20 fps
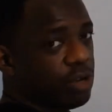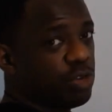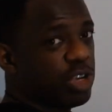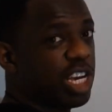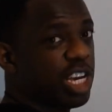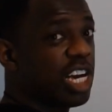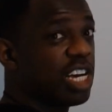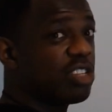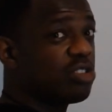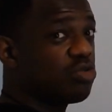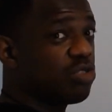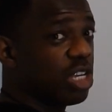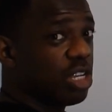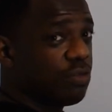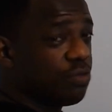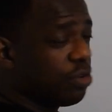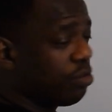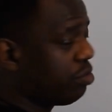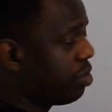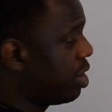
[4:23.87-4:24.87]
We can't do
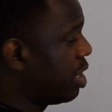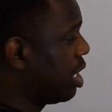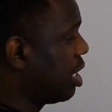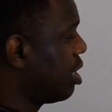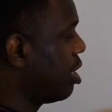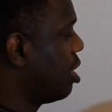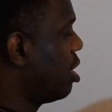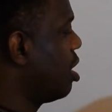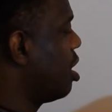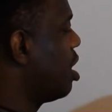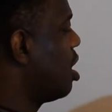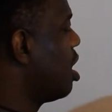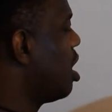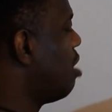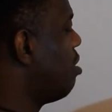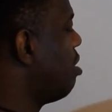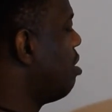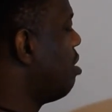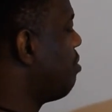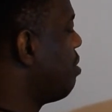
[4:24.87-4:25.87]
anything with that.
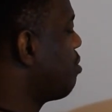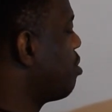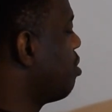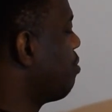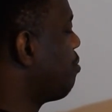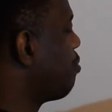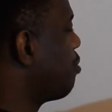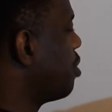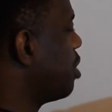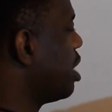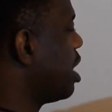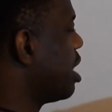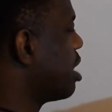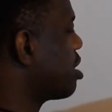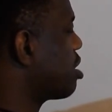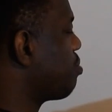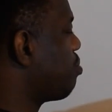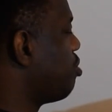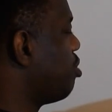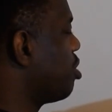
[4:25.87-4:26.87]
However, I've got
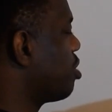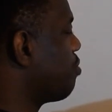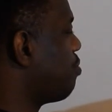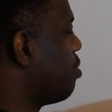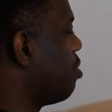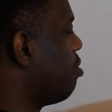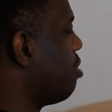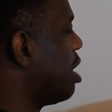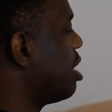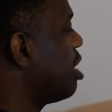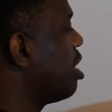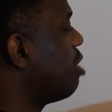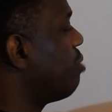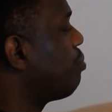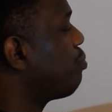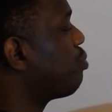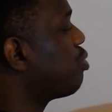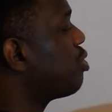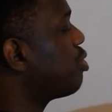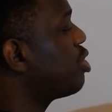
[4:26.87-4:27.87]
3x plus 4y
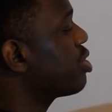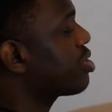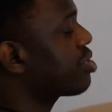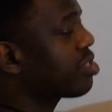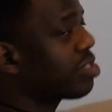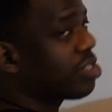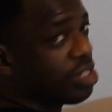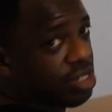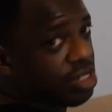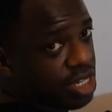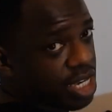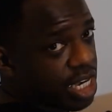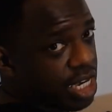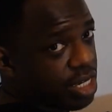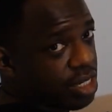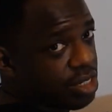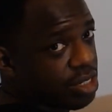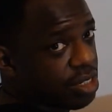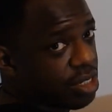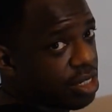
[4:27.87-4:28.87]
plus
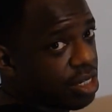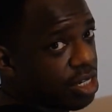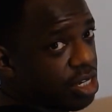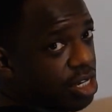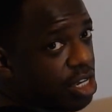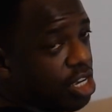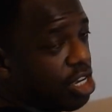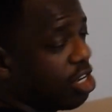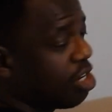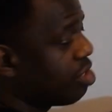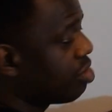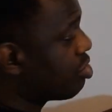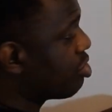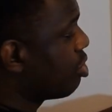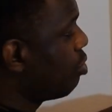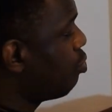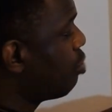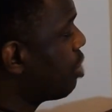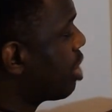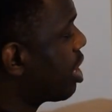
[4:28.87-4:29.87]
6x.
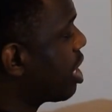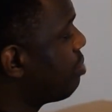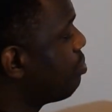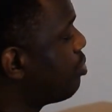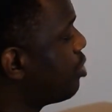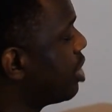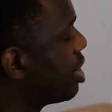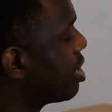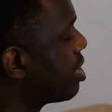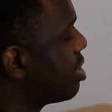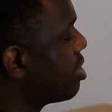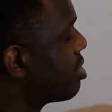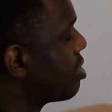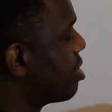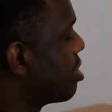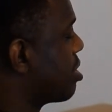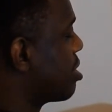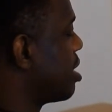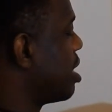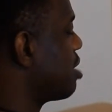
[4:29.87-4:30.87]
So we can bring this
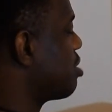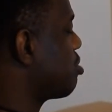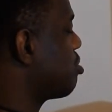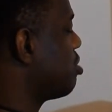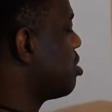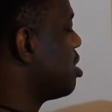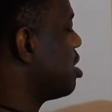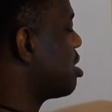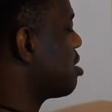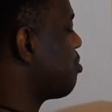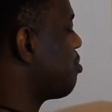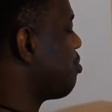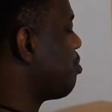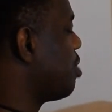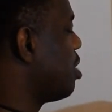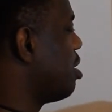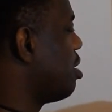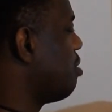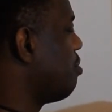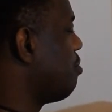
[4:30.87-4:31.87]
6x to this
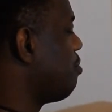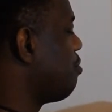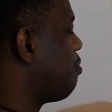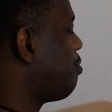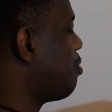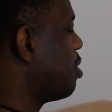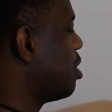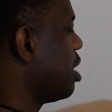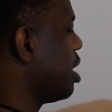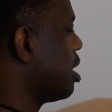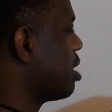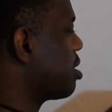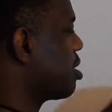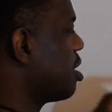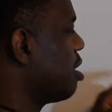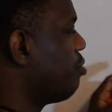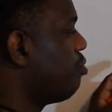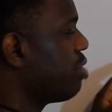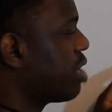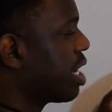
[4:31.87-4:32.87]
3x.
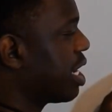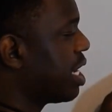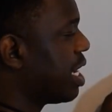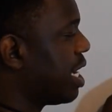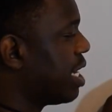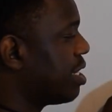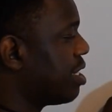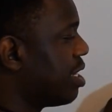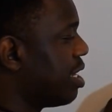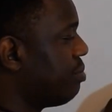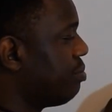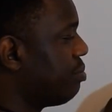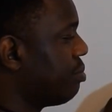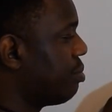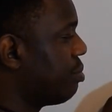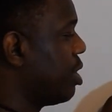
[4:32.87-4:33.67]
We can add them.